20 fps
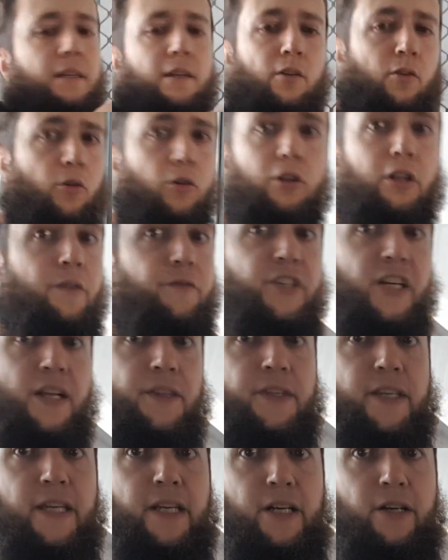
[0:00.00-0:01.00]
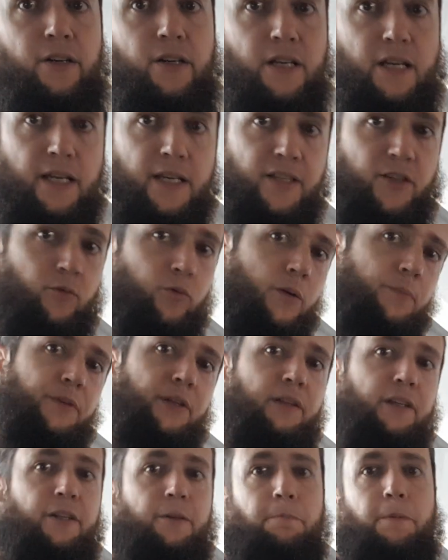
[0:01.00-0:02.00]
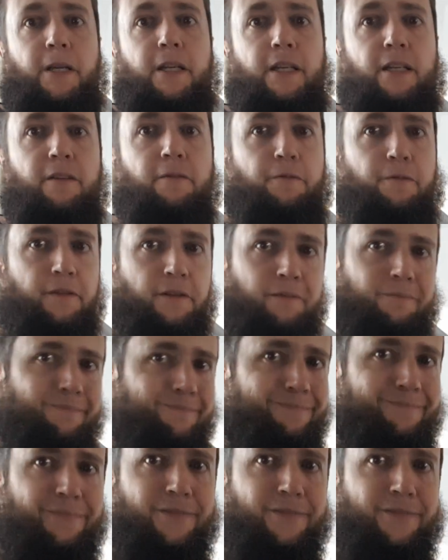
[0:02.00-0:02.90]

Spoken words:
All I've done there is swap the letter P for